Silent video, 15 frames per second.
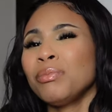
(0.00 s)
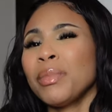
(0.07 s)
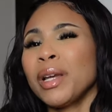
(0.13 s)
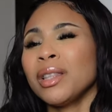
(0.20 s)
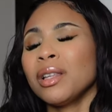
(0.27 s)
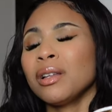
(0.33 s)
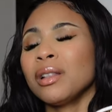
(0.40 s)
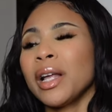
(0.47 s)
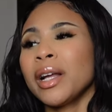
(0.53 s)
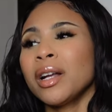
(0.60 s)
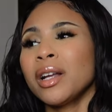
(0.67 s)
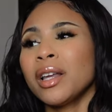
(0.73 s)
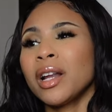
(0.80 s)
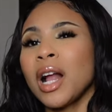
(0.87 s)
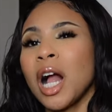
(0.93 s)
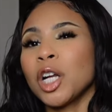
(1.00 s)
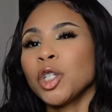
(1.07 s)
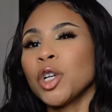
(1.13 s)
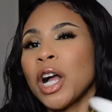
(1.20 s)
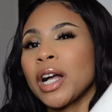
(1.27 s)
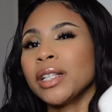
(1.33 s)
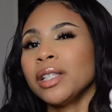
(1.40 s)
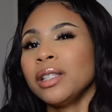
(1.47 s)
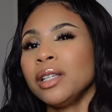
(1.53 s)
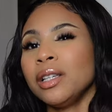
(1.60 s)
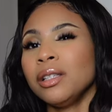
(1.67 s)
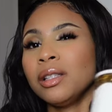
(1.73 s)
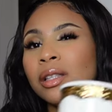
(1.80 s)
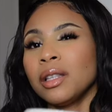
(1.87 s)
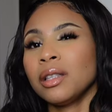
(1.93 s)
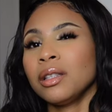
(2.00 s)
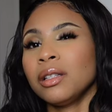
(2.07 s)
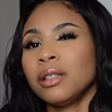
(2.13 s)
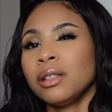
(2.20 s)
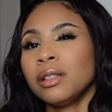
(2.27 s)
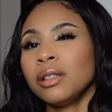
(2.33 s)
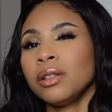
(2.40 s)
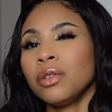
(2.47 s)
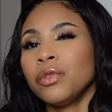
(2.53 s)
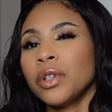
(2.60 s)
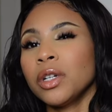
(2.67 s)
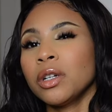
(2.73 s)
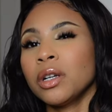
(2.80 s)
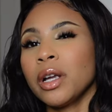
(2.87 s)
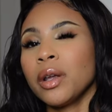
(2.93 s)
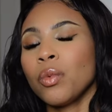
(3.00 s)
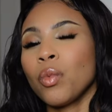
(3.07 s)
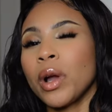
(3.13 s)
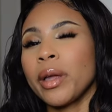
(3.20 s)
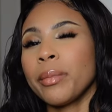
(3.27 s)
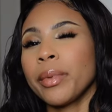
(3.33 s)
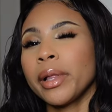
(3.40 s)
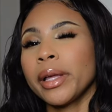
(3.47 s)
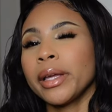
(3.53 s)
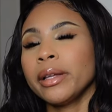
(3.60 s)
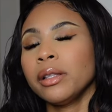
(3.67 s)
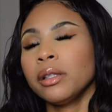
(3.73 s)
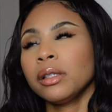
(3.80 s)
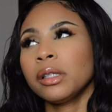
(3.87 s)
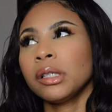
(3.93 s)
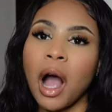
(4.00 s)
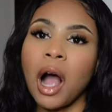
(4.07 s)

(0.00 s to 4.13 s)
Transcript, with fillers: might look like a good contrast, these and then this silver and white plates.